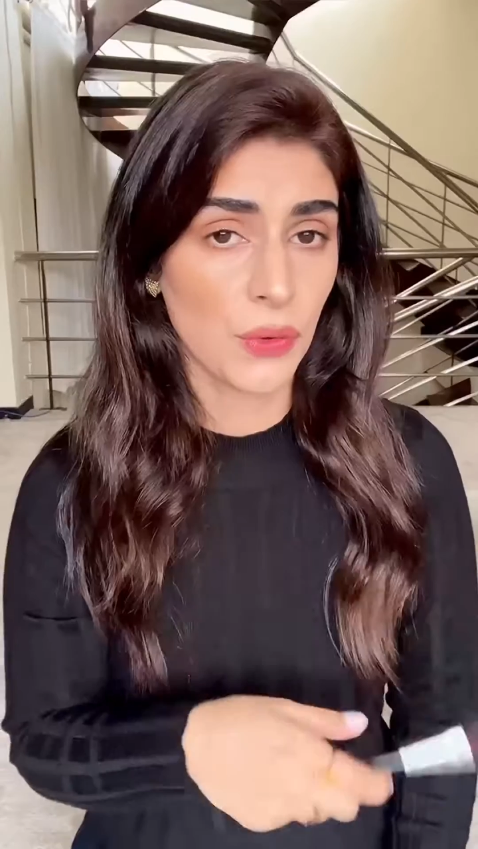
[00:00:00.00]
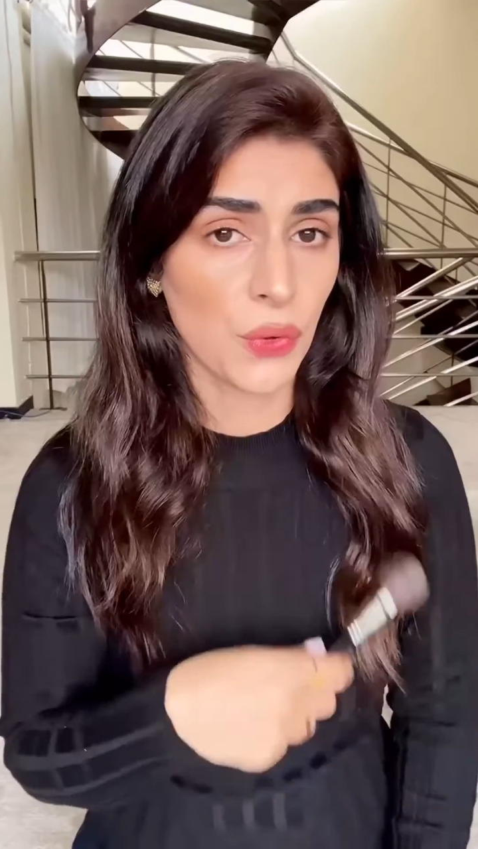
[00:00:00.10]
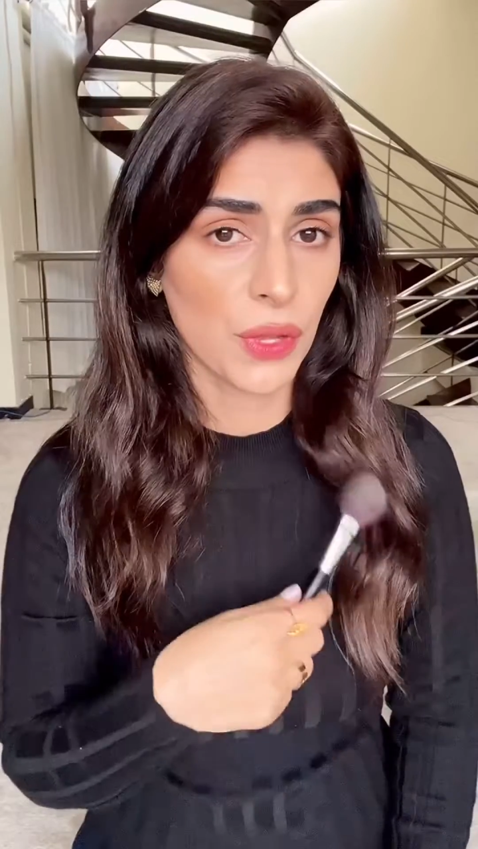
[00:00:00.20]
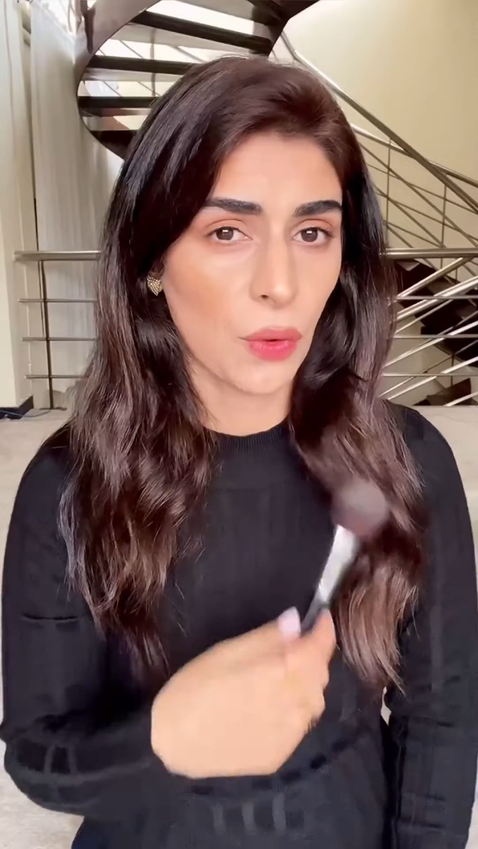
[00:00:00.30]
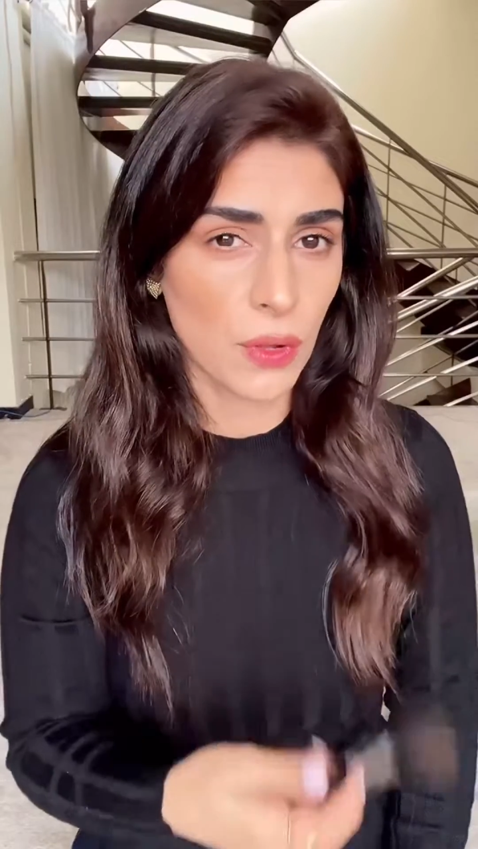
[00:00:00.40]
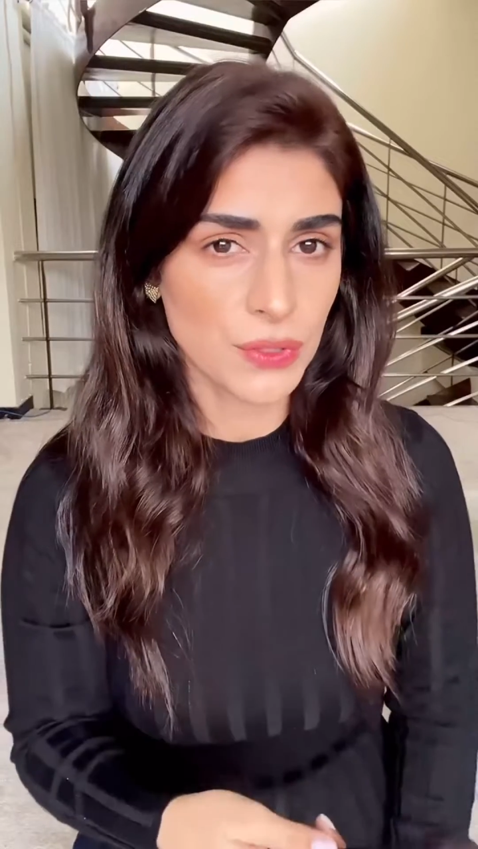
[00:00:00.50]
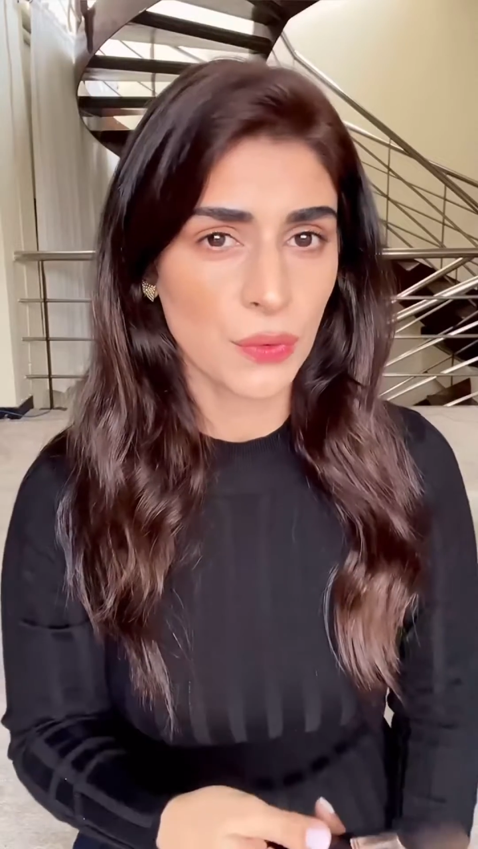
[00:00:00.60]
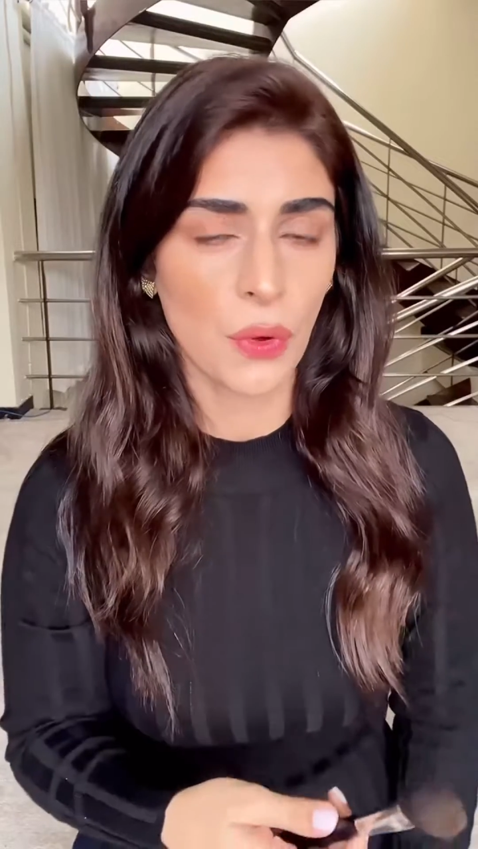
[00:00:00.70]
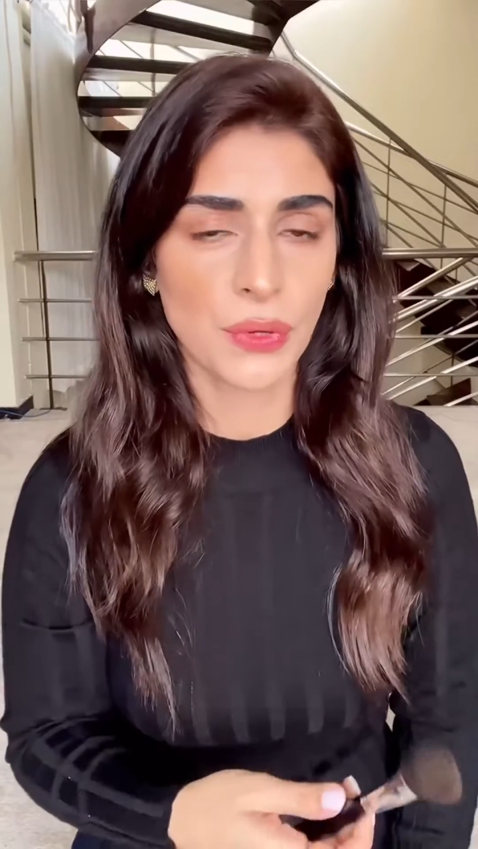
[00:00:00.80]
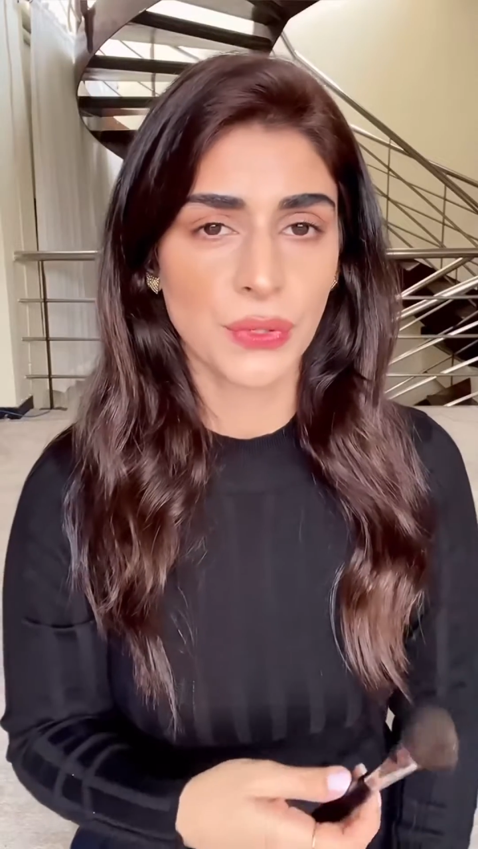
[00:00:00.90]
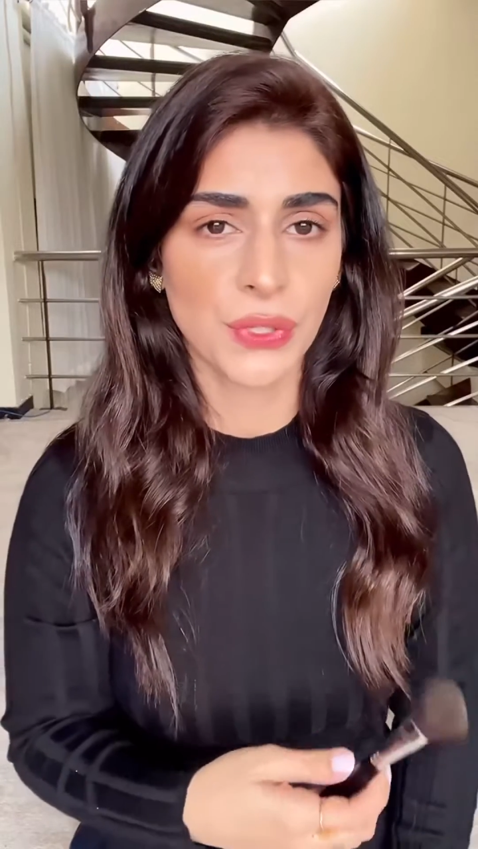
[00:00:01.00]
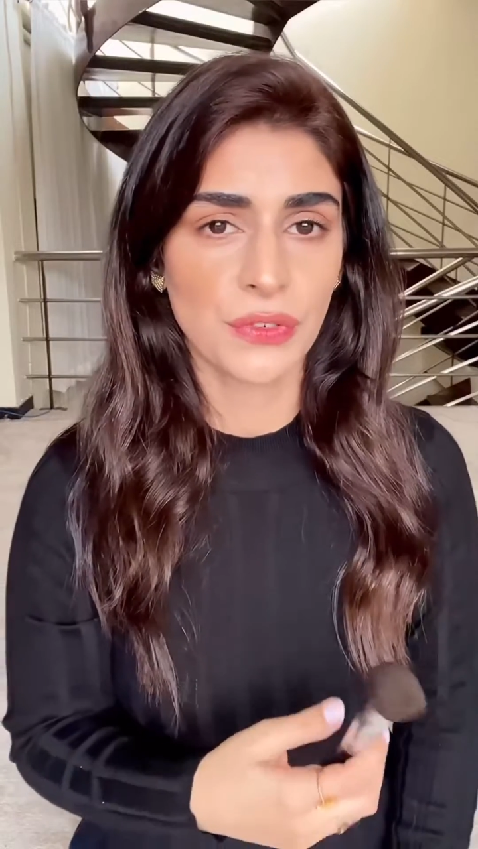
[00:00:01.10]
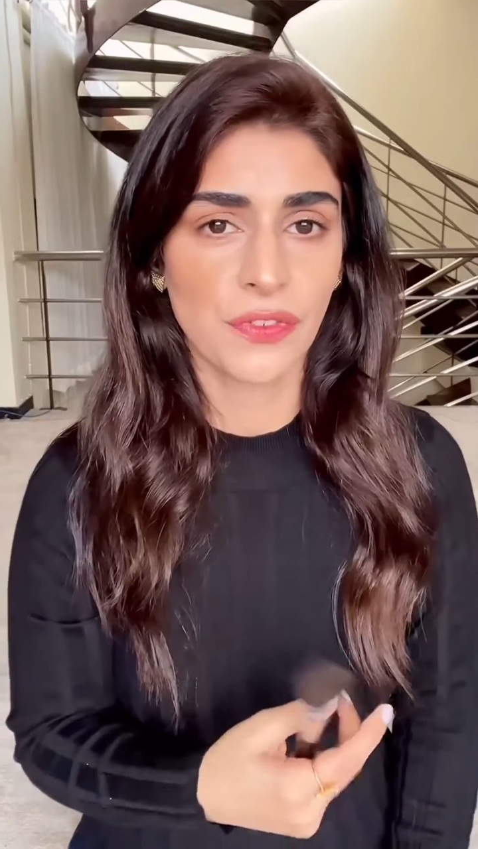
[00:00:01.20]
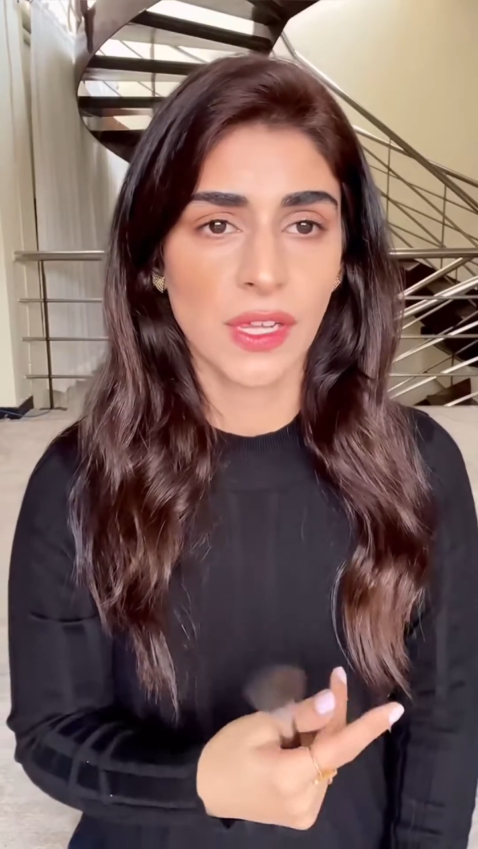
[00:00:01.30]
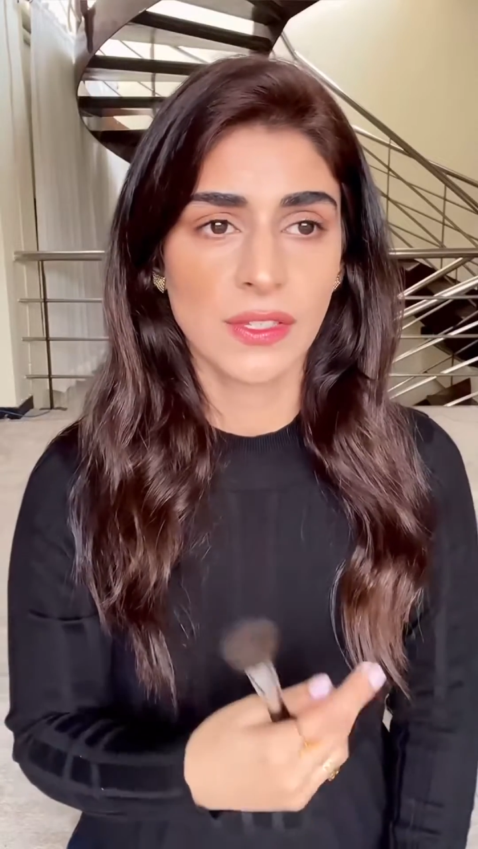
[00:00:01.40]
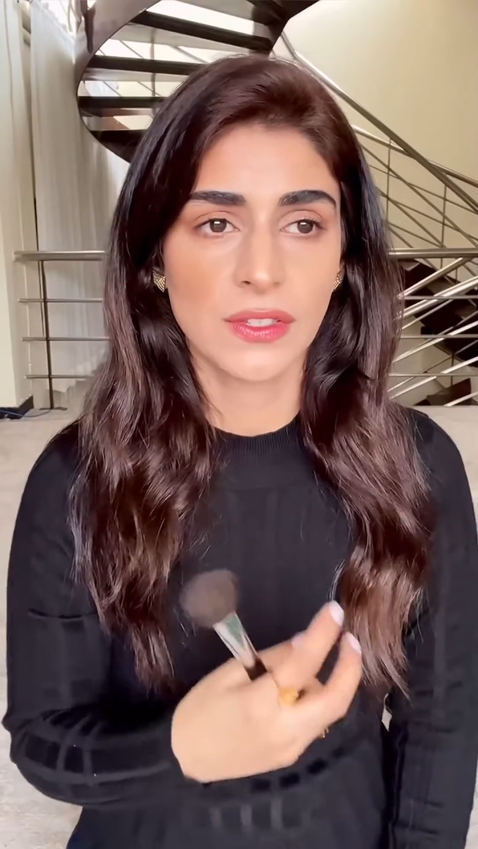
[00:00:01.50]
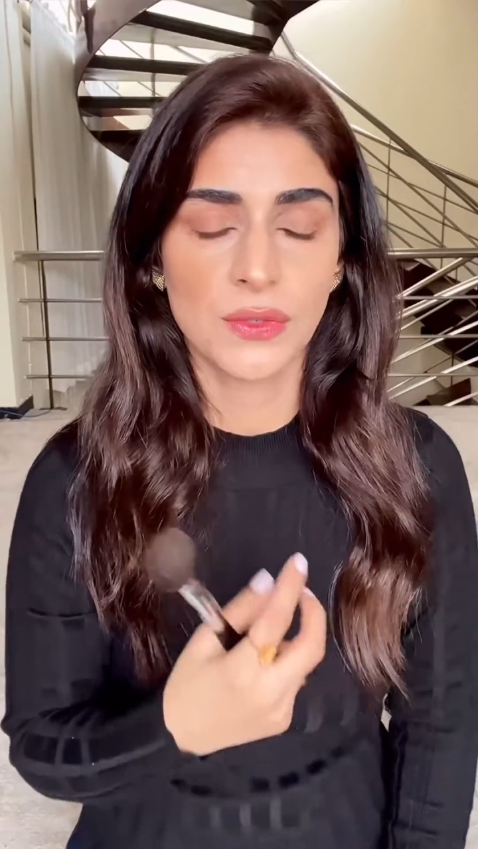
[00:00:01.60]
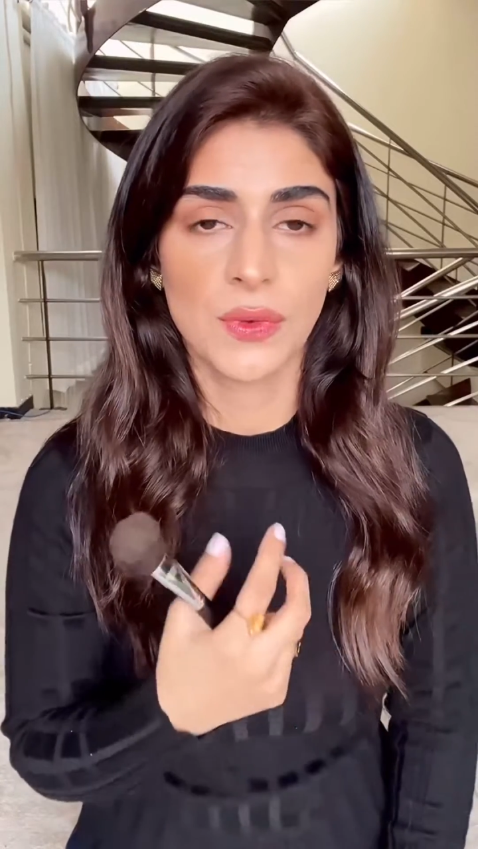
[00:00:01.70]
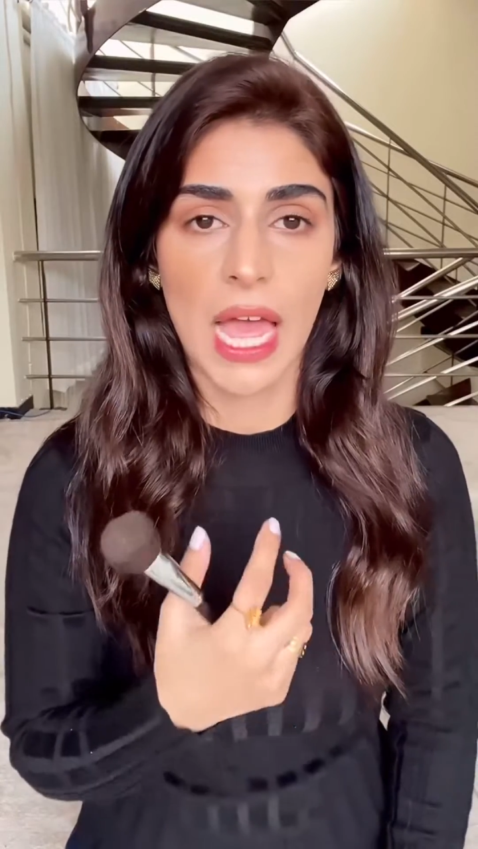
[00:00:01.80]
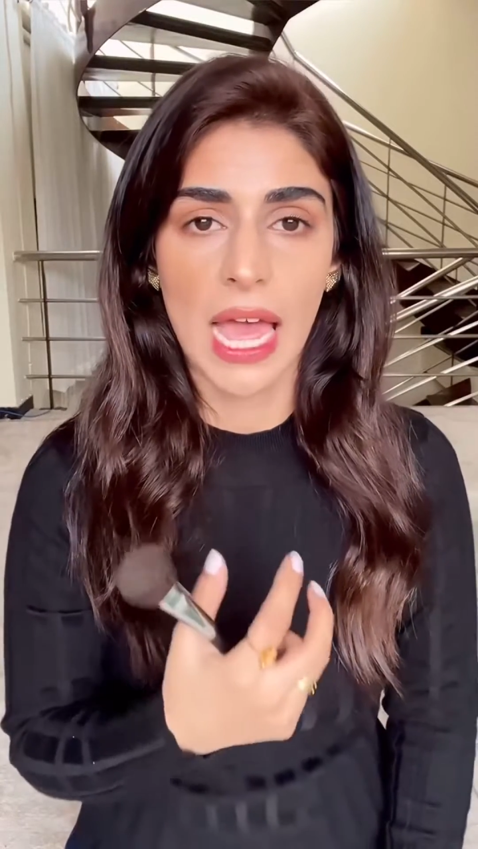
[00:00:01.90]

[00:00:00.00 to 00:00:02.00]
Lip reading: You can also contour your face to